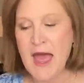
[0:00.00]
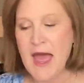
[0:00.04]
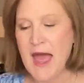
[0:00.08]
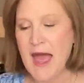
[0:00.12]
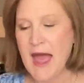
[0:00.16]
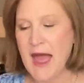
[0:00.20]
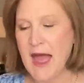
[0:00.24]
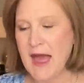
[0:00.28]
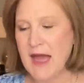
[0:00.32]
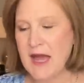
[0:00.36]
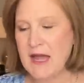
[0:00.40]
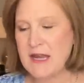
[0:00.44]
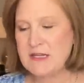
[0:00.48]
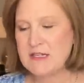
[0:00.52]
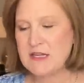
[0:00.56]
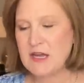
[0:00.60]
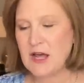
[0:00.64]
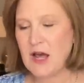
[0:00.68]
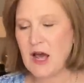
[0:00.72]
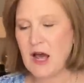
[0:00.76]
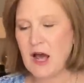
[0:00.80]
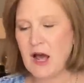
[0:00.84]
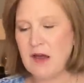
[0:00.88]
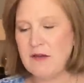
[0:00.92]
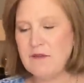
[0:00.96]
And
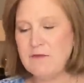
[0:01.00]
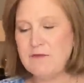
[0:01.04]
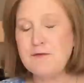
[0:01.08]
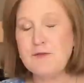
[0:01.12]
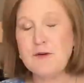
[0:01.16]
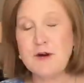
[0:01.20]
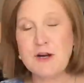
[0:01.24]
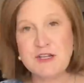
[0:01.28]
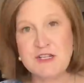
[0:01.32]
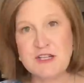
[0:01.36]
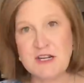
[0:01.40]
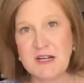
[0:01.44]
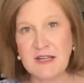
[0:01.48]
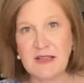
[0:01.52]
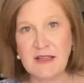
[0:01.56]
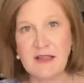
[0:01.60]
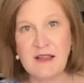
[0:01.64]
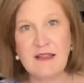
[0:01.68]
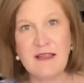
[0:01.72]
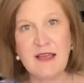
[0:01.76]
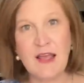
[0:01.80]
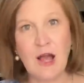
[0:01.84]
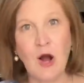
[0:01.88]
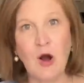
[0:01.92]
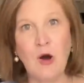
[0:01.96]
unfortunately,
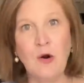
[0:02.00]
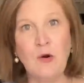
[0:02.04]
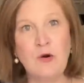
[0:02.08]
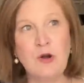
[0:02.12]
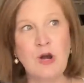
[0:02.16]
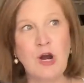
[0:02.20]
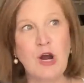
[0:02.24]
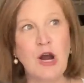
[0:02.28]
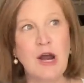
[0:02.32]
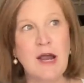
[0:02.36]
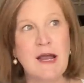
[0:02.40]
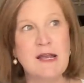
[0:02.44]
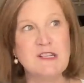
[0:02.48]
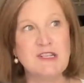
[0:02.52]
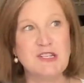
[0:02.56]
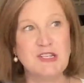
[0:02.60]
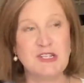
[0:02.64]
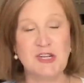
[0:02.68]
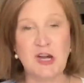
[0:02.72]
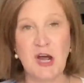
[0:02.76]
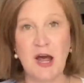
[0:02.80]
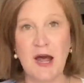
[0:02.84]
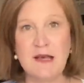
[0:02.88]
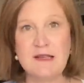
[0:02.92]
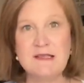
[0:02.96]
the owner is
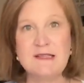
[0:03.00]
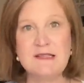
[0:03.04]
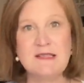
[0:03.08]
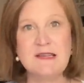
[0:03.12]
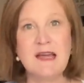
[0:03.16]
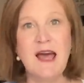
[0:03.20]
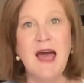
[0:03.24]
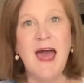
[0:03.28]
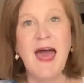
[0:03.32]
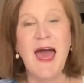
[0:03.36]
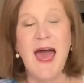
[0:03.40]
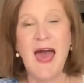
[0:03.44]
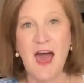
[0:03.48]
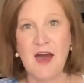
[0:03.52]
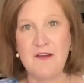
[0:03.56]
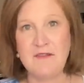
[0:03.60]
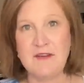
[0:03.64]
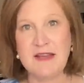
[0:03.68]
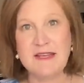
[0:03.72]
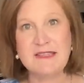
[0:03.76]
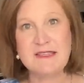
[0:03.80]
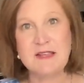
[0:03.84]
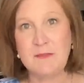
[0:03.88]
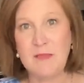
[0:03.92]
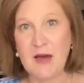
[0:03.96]
just
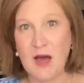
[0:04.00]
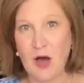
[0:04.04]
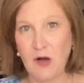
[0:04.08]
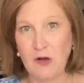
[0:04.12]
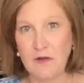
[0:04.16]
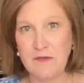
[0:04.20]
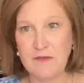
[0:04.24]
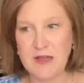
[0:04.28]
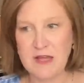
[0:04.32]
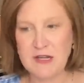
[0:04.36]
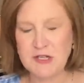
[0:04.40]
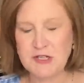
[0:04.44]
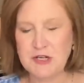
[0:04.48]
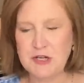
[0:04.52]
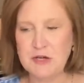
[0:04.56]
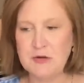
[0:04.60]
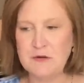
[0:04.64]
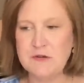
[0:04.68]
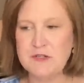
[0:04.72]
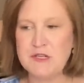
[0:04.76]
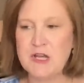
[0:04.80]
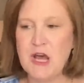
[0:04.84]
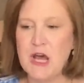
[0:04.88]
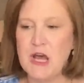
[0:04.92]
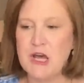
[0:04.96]
having some health
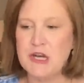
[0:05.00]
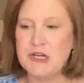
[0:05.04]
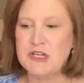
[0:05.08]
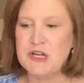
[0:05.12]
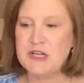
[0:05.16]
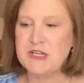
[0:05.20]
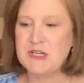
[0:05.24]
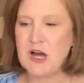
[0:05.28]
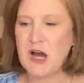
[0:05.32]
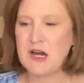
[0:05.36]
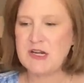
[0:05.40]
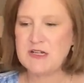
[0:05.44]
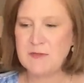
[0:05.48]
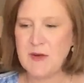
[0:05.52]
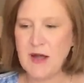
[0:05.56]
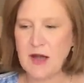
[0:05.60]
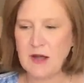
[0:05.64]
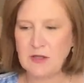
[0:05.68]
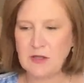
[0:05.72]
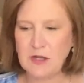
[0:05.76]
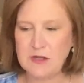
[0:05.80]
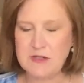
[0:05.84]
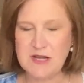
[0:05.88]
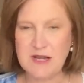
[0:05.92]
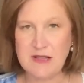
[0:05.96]
issues. She talked about
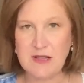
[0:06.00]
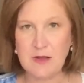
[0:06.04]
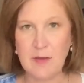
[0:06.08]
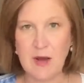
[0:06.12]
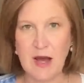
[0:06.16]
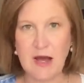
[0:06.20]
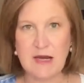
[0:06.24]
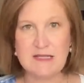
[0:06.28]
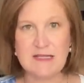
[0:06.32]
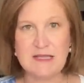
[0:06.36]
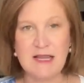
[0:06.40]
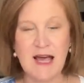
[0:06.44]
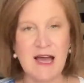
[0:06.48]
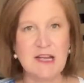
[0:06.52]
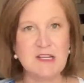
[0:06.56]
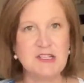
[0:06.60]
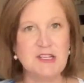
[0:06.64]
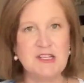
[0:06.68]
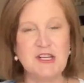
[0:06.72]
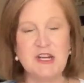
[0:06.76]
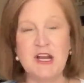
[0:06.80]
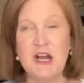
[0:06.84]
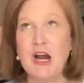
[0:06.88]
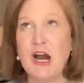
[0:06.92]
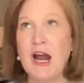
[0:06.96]
closing the box last
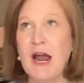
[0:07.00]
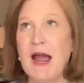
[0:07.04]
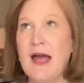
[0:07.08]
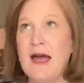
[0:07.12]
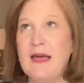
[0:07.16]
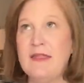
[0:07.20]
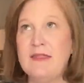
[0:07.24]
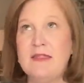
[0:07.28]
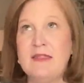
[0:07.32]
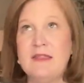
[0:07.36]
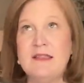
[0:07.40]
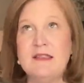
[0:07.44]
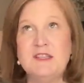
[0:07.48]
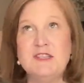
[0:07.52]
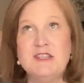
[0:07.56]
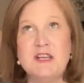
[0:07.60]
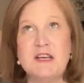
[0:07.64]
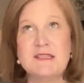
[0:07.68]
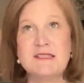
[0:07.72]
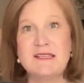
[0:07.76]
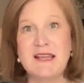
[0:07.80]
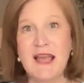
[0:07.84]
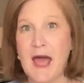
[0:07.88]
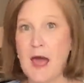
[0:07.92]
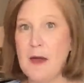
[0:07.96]
year and
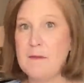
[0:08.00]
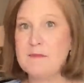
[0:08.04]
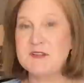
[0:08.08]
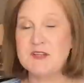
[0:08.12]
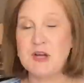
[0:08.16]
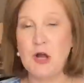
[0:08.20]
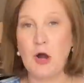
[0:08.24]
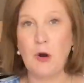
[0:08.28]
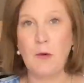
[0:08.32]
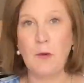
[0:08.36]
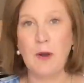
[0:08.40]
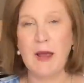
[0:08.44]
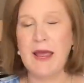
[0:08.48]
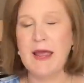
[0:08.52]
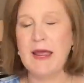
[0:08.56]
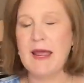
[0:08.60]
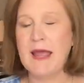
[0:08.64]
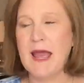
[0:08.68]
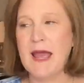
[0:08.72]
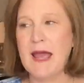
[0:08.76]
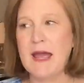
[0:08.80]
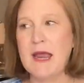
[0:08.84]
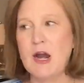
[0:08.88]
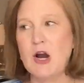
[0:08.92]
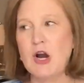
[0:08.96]
just kept going
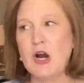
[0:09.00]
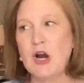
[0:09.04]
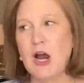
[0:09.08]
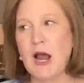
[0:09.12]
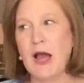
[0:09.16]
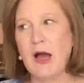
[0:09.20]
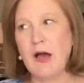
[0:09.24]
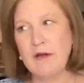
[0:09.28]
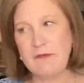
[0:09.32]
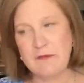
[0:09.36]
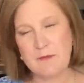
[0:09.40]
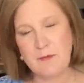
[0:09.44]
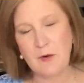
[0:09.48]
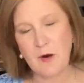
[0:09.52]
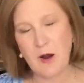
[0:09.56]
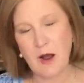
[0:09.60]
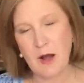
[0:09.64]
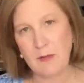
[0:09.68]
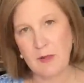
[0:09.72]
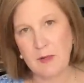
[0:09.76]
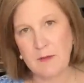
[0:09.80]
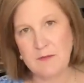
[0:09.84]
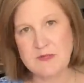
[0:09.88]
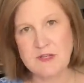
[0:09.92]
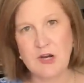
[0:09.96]
and her health
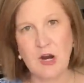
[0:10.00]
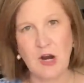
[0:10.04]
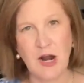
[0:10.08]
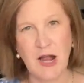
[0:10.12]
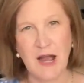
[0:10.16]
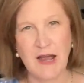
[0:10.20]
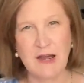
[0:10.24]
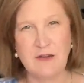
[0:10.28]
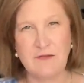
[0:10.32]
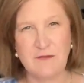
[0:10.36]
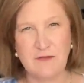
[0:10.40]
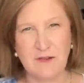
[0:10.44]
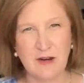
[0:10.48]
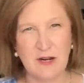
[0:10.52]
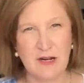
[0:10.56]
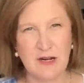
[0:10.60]
problems are kind of